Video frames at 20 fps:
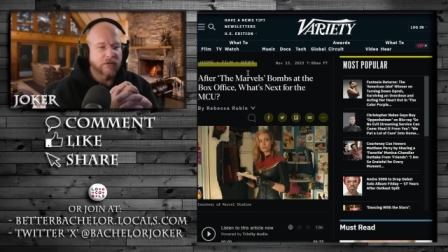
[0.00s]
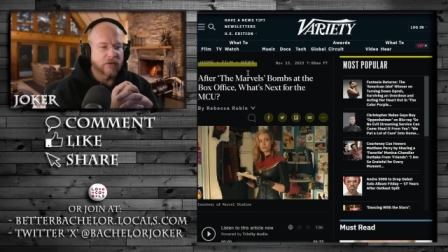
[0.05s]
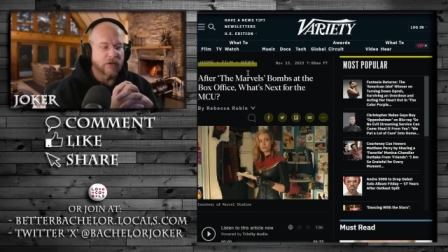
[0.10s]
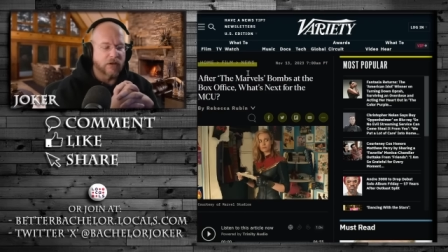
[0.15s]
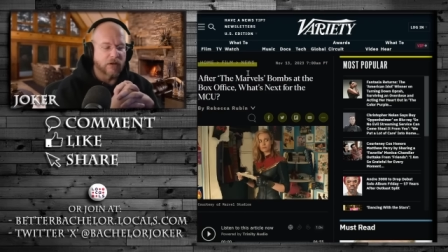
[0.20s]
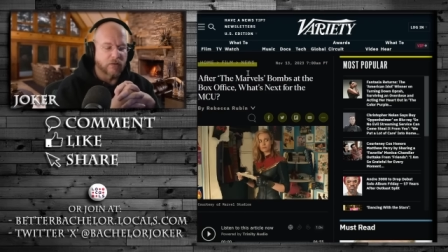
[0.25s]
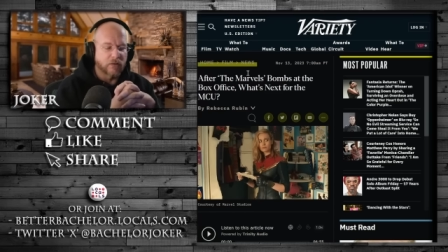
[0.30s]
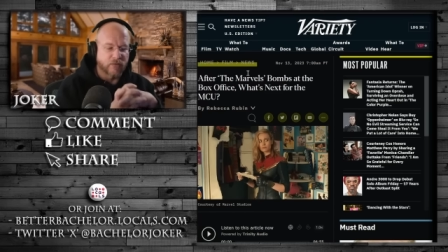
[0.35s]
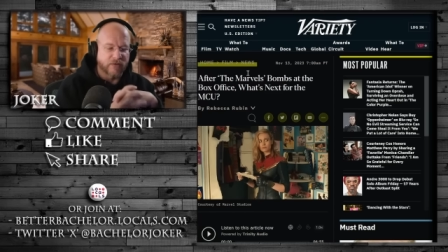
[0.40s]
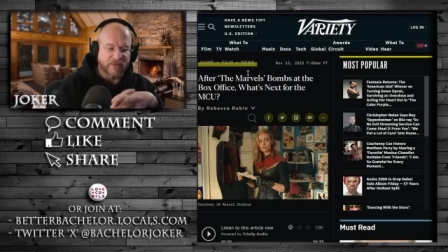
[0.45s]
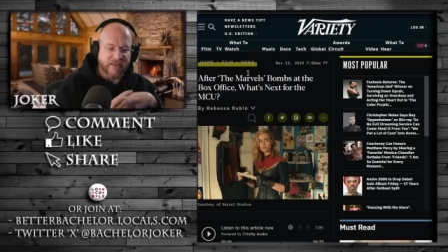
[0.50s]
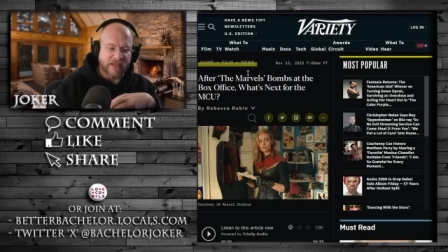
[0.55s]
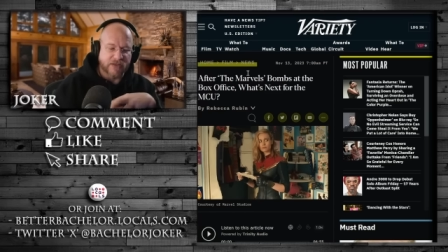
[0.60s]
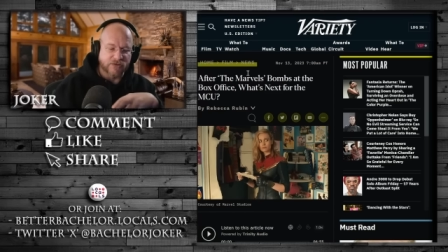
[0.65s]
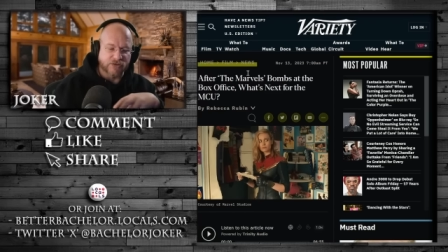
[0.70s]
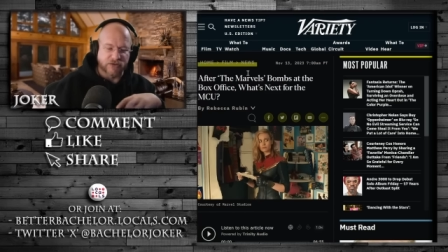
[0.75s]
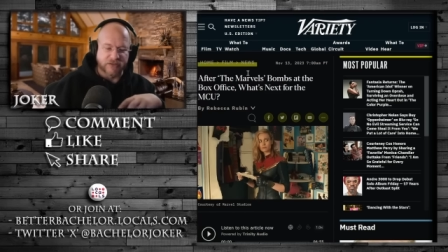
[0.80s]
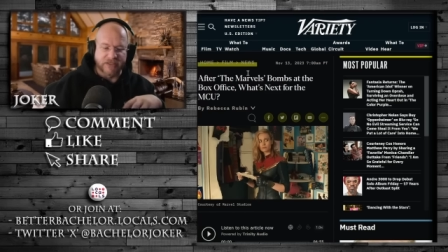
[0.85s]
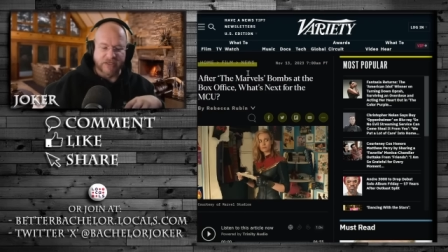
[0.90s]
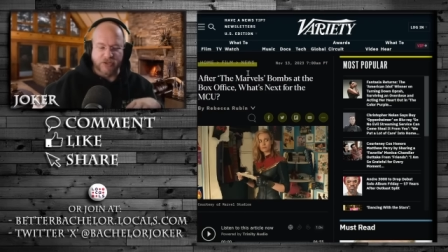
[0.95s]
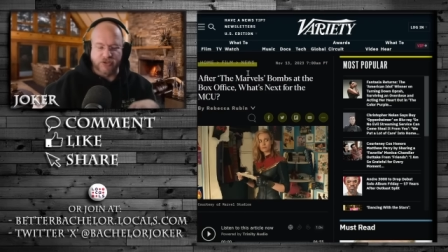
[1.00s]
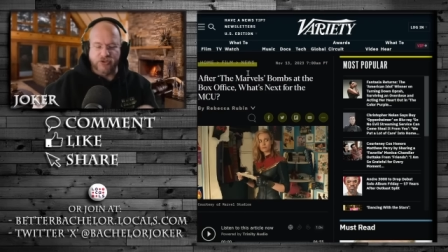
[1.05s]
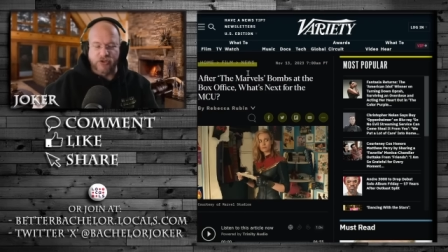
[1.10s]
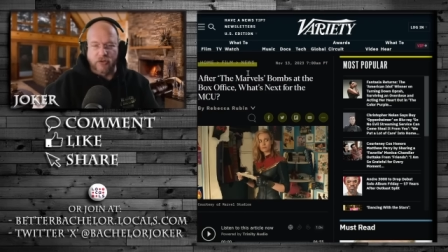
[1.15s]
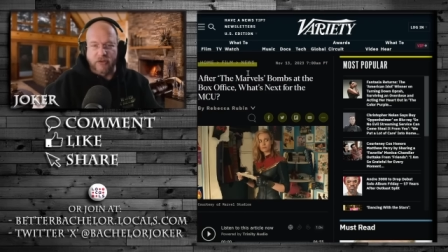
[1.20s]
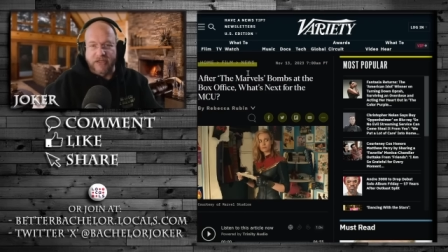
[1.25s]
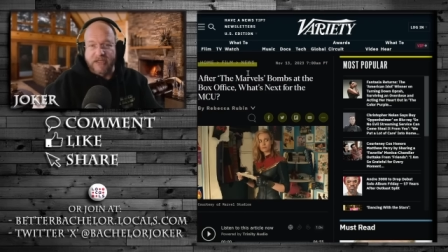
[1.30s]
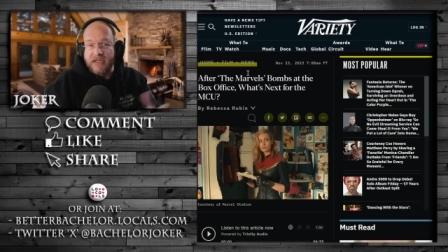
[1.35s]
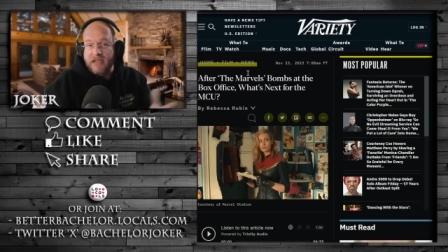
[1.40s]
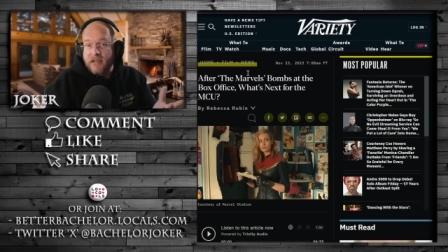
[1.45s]
with Angelina
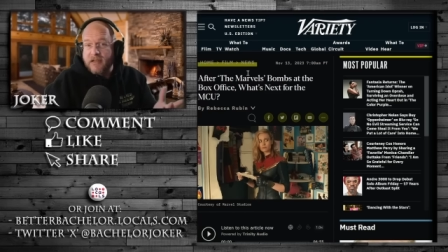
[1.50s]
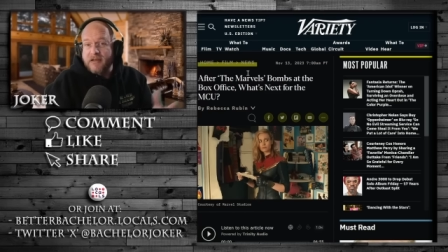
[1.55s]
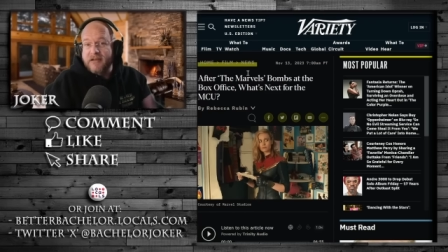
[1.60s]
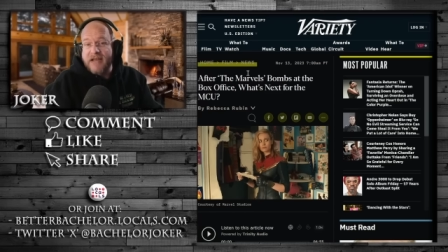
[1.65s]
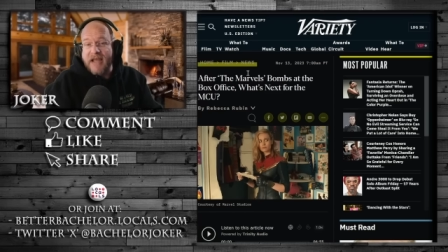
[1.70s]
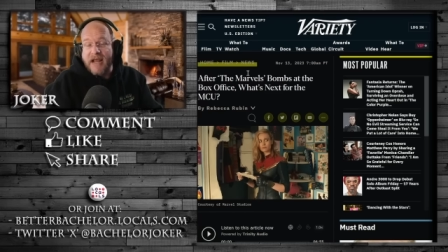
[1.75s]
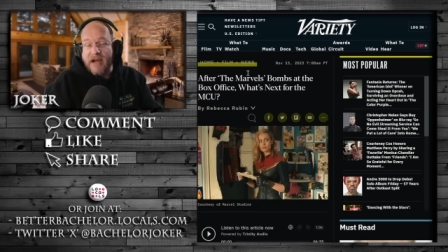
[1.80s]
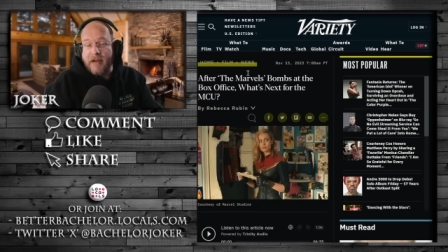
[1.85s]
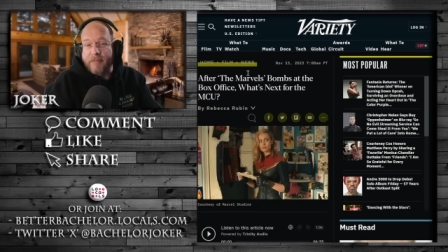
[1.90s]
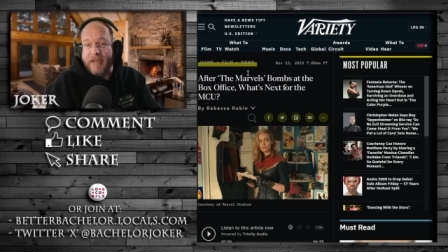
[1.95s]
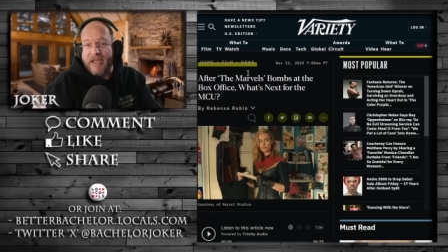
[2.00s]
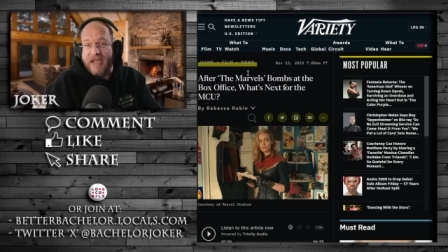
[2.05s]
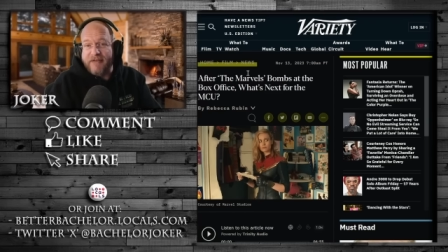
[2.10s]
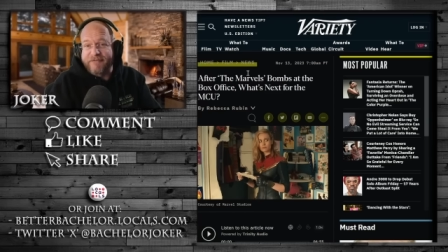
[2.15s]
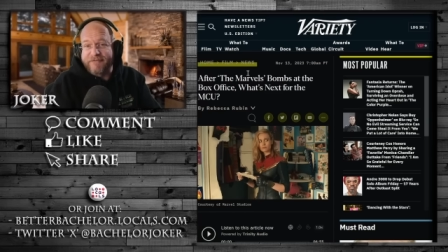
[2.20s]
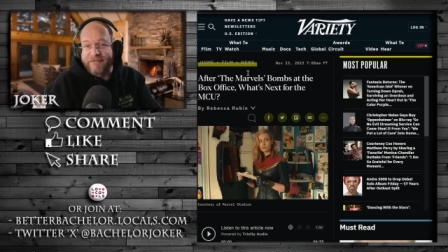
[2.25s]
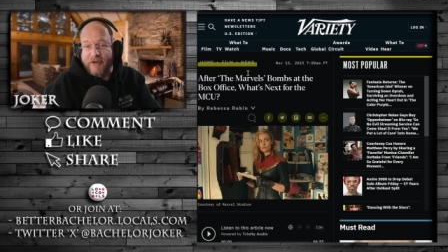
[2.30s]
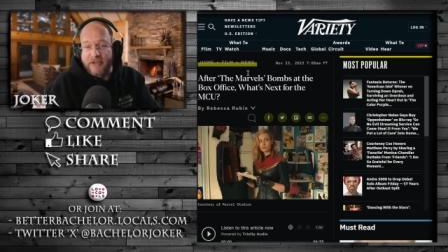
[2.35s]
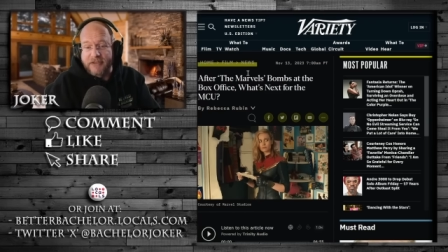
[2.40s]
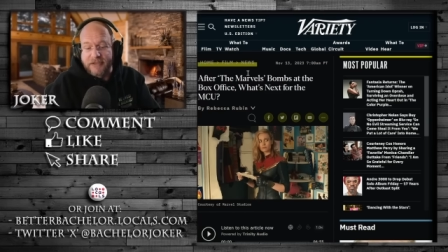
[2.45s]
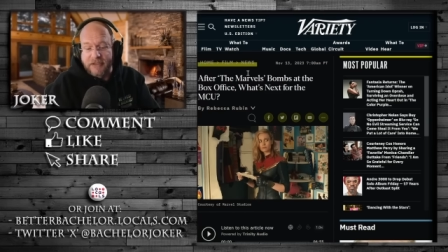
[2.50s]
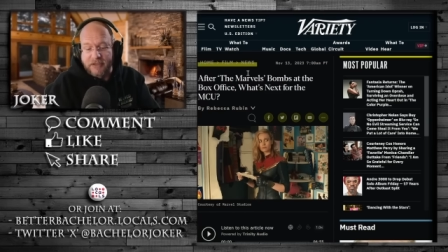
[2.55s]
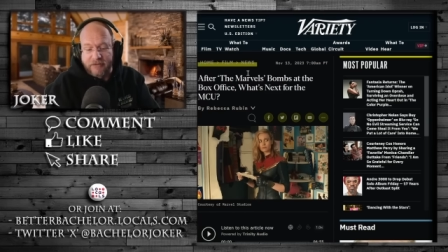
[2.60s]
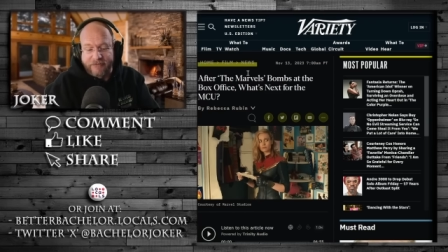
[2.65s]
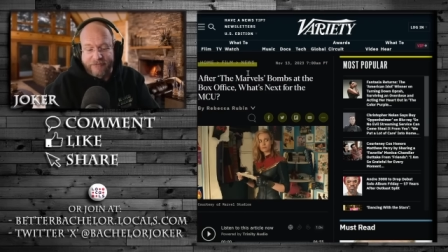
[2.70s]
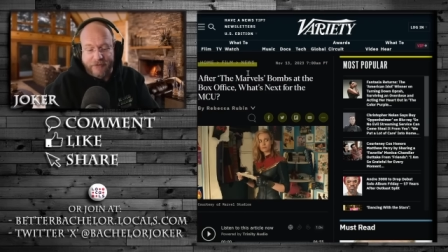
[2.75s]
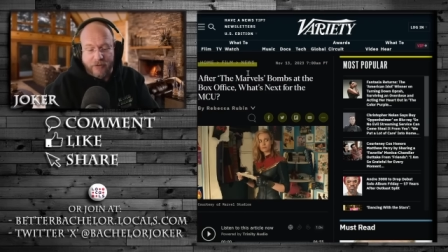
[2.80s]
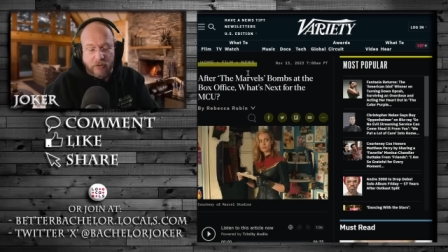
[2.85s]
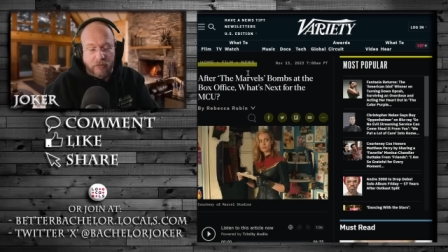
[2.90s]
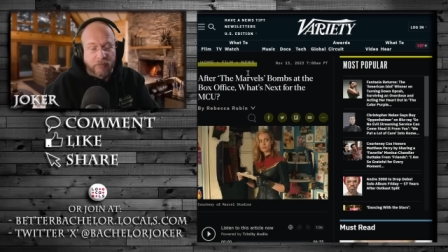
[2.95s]
Jolie. Not a bad, fun little
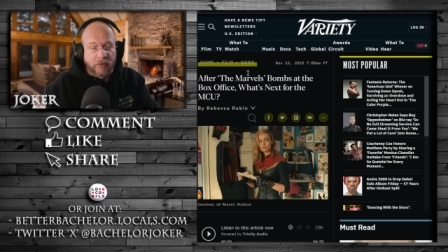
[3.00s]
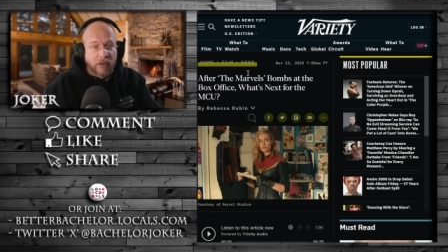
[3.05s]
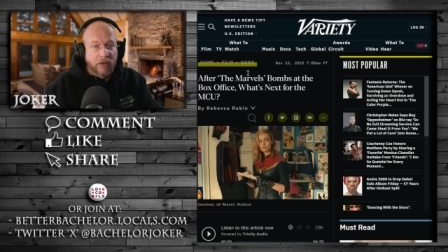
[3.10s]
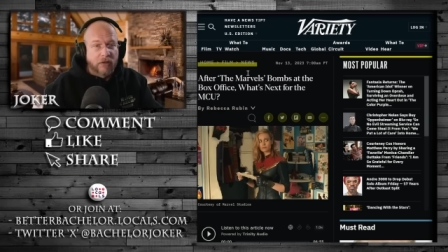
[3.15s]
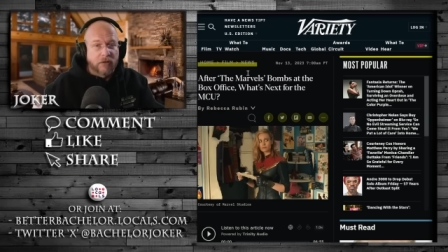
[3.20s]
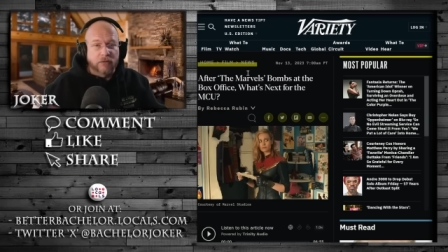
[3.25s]
film.